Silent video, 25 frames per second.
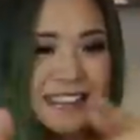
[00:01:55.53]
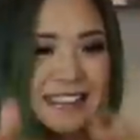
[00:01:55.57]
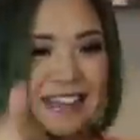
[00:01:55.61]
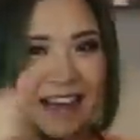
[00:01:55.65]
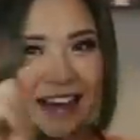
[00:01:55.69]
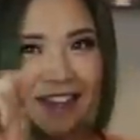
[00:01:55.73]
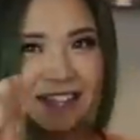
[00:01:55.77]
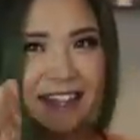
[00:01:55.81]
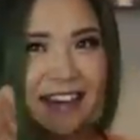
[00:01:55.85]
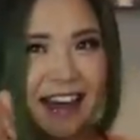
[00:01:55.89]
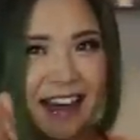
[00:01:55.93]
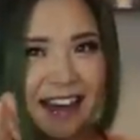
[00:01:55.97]

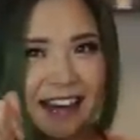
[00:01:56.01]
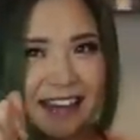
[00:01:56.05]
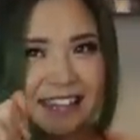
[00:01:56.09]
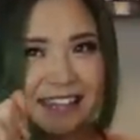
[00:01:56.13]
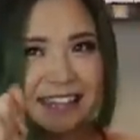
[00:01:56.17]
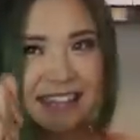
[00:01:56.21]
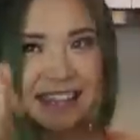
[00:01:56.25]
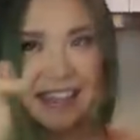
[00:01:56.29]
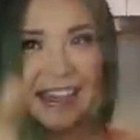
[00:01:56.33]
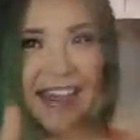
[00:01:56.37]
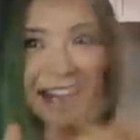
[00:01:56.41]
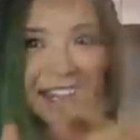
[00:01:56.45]
Okay.
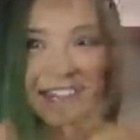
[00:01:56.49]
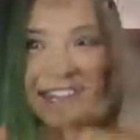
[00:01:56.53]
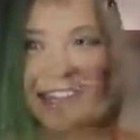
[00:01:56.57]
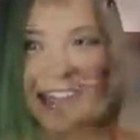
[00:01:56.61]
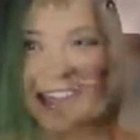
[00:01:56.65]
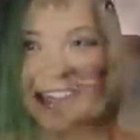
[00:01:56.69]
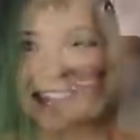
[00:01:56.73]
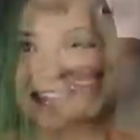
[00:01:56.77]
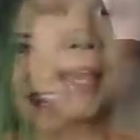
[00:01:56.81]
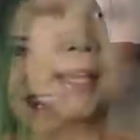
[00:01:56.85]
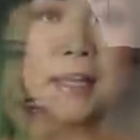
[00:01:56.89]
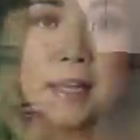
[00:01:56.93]
Okay.
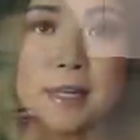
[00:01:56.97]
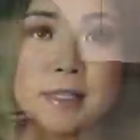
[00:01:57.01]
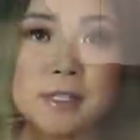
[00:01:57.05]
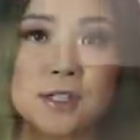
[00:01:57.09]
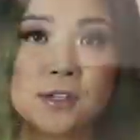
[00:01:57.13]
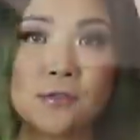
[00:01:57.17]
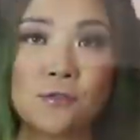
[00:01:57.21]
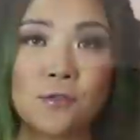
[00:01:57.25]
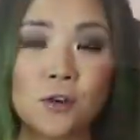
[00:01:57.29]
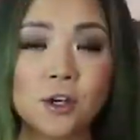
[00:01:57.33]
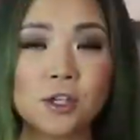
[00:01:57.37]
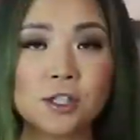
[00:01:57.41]
I guess
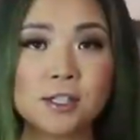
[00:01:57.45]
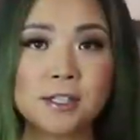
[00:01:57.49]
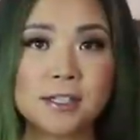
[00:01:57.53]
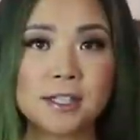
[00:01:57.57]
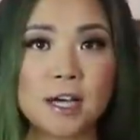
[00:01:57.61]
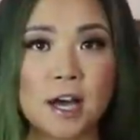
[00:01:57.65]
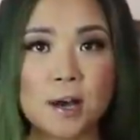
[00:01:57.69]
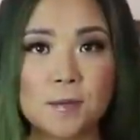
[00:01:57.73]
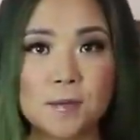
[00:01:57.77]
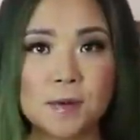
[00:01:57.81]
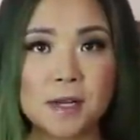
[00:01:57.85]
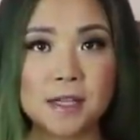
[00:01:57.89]
the first
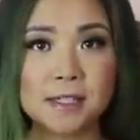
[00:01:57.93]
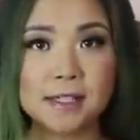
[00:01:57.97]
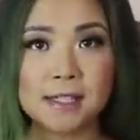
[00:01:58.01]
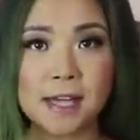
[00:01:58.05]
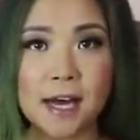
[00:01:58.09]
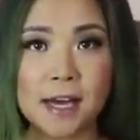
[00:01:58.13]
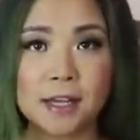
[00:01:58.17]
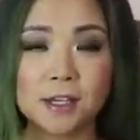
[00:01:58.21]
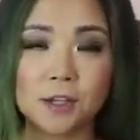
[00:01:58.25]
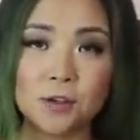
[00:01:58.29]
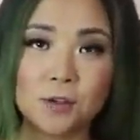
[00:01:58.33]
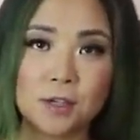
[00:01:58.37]
step is
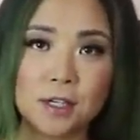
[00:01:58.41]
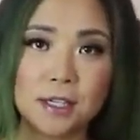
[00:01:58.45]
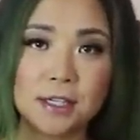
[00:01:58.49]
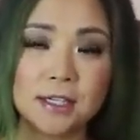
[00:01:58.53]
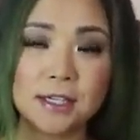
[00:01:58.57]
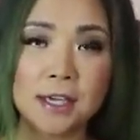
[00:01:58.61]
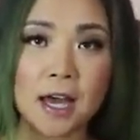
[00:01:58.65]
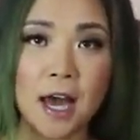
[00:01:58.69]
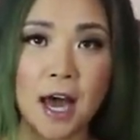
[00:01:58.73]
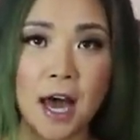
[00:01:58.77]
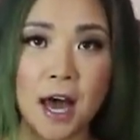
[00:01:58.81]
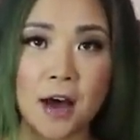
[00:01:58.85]
that you need
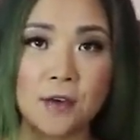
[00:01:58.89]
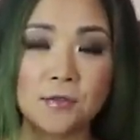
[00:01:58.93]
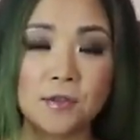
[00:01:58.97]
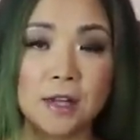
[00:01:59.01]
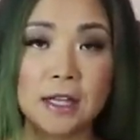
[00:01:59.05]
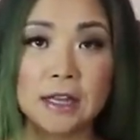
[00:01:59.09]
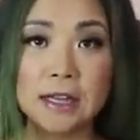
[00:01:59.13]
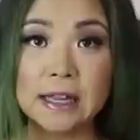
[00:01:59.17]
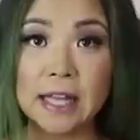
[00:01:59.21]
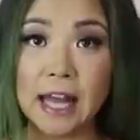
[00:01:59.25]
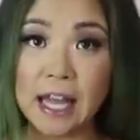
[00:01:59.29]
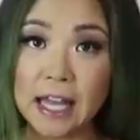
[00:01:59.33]
to
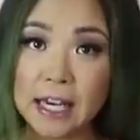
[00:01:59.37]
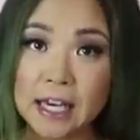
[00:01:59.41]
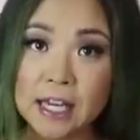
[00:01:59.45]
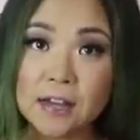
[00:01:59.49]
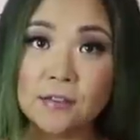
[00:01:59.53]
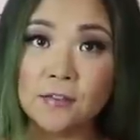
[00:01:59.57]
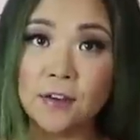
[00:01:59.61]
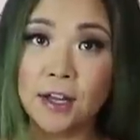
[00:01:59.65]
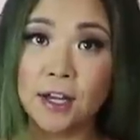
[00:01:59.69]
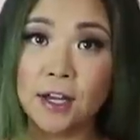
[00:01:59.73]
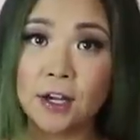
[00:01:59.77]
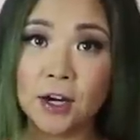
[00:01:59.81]
have lady
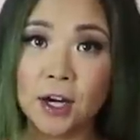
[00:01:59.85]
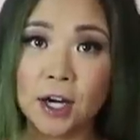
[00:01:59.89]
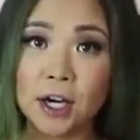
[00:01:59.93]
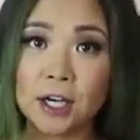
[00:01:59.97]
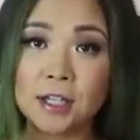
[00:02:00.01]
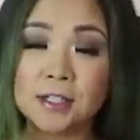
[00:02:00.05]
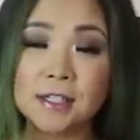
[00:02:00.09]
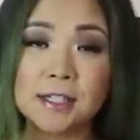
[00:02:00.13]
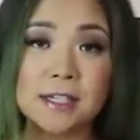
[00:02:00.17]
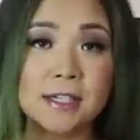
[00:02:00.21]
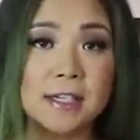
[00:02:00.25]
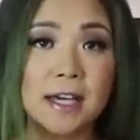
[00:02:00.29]

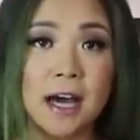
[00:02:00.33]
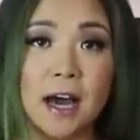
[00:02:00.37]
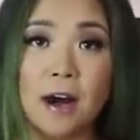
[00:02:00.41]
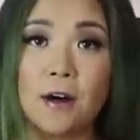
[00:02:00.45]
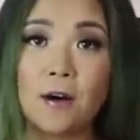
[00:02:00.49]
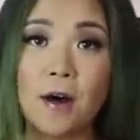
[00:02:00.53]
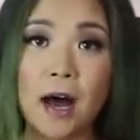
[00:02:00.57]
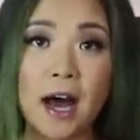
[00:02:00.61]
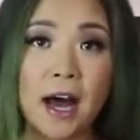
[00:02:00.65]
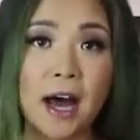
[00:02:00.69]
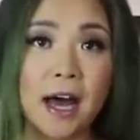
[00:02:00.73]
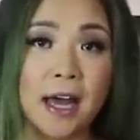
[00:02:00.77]
fingers.
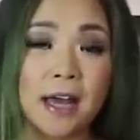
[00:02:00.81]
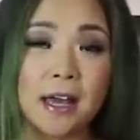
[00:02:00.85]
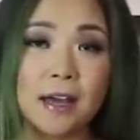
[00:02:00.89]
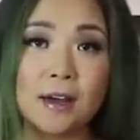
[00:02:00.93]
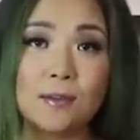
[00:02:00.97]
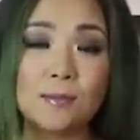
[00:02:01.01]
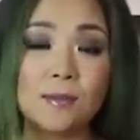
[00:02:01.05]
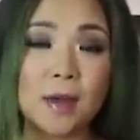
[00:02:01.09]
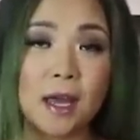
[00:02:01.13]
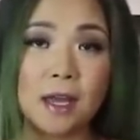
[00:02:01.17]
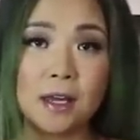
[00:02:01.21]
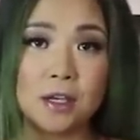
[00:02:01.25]
Now, I
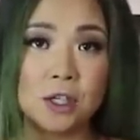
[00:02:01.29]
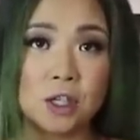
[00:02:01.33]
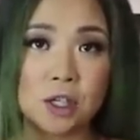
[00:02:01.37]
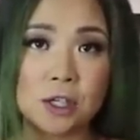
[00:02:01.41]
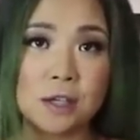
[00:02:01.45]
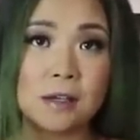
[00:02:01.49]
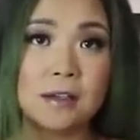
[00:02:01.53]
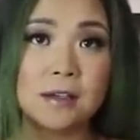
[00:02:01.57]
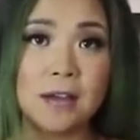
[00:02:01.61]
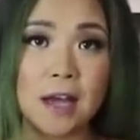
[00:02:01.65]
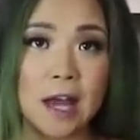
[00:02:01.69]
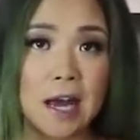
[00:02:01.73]
am
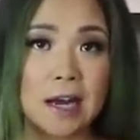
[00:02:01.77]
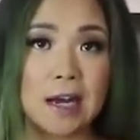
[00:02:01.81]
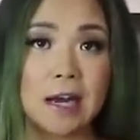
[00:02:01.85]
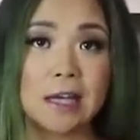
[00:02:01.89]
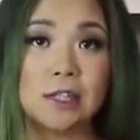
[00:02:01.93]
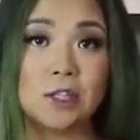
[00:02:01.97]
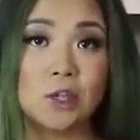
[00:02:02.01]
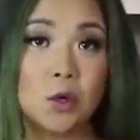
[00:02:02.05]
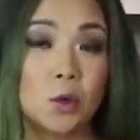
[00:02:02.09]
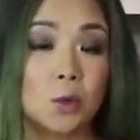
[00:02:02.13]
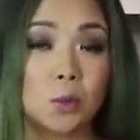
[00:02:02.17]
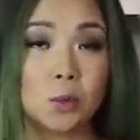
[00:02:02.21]
Asian and
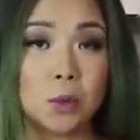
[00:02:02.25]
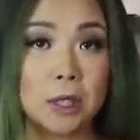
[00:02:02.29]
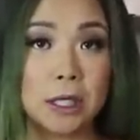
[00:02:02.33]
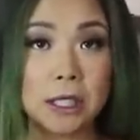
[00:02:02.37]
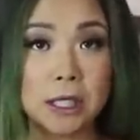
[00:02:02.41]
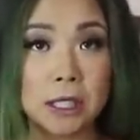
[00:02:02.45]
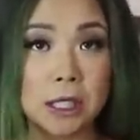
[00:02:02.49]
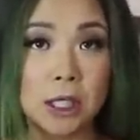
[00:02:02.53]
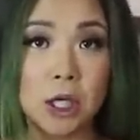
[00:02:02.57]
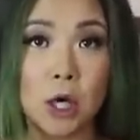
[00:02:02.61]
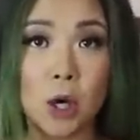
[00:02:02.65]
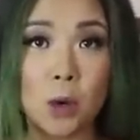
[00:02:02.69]
I don't
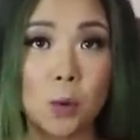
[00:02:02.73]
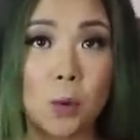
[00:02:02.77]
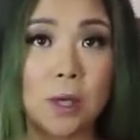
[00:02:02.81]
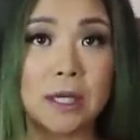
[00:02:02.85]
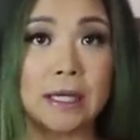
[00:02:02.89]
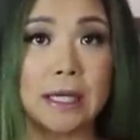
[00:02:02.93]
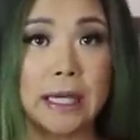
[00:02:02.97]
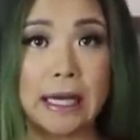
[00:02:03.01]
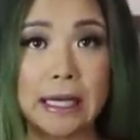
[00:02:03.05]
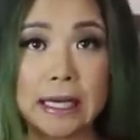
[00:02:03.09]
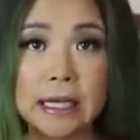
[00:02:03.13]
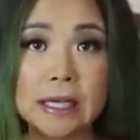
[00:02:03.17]
really know what
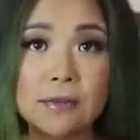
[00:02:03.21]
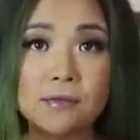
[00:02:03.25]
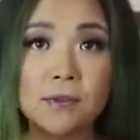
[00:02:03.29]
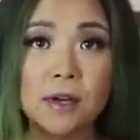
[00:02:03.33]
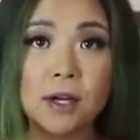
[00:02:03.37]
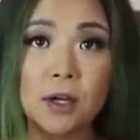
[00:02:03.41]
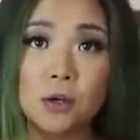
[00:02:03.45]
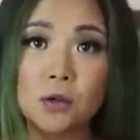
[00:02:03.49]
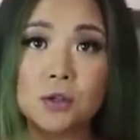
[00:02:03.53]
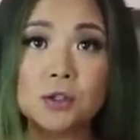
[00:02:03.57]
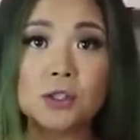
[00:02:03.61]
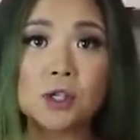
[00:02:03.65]
lady
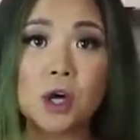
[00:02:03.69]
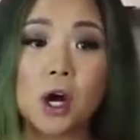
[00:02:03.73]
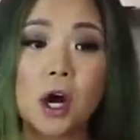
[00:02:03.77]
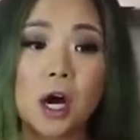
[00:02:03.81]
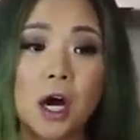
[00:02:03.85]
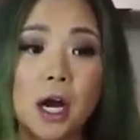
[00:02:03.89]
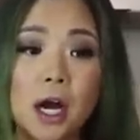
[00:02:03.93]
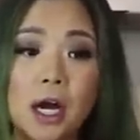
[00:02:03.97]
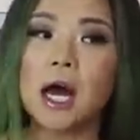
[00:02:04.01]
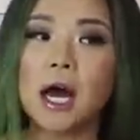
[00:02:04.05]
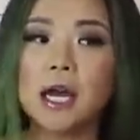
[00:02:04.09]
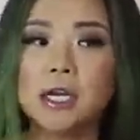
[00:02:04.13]
fingers
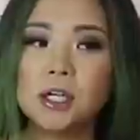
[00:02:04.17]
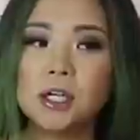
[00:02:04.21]
are.